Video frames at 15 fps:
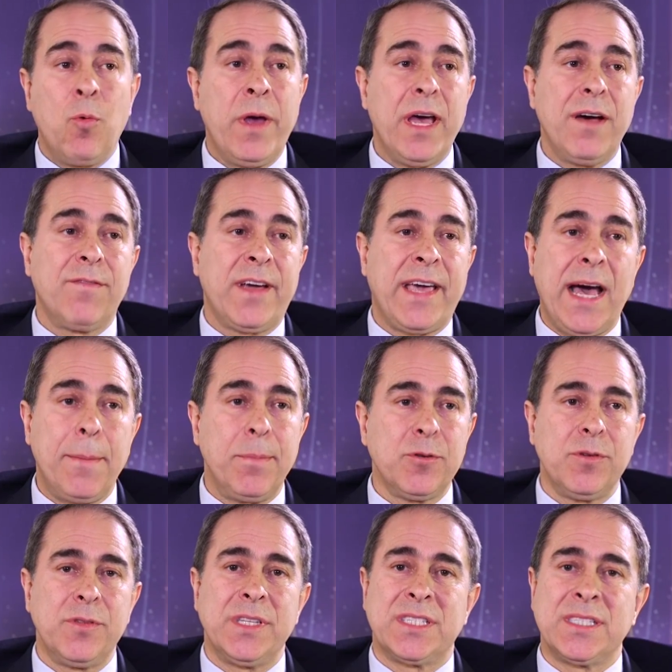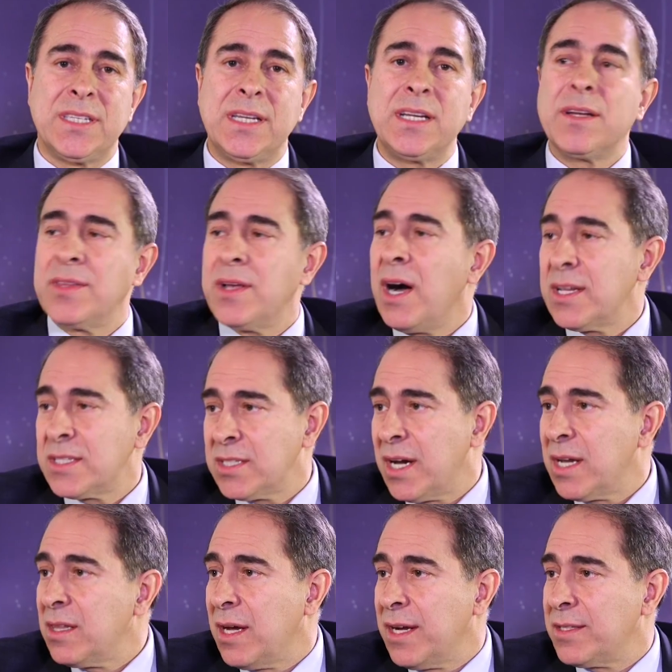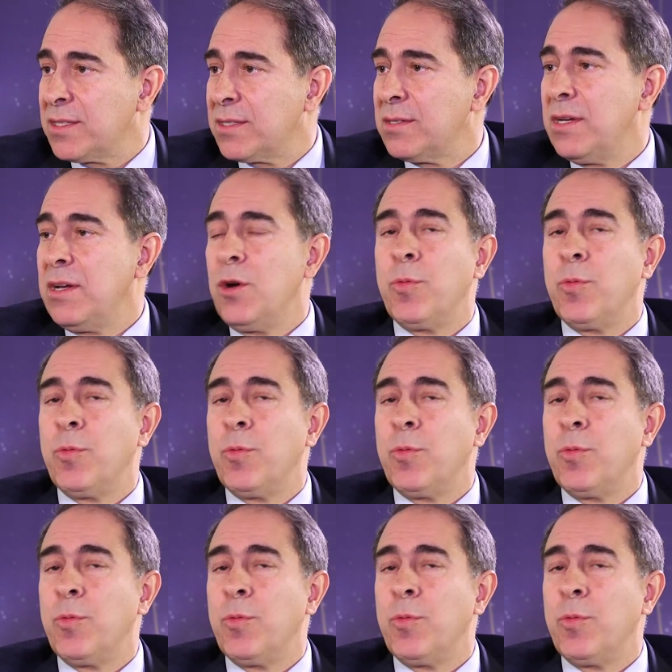We have capital that's sitting on the sidelines.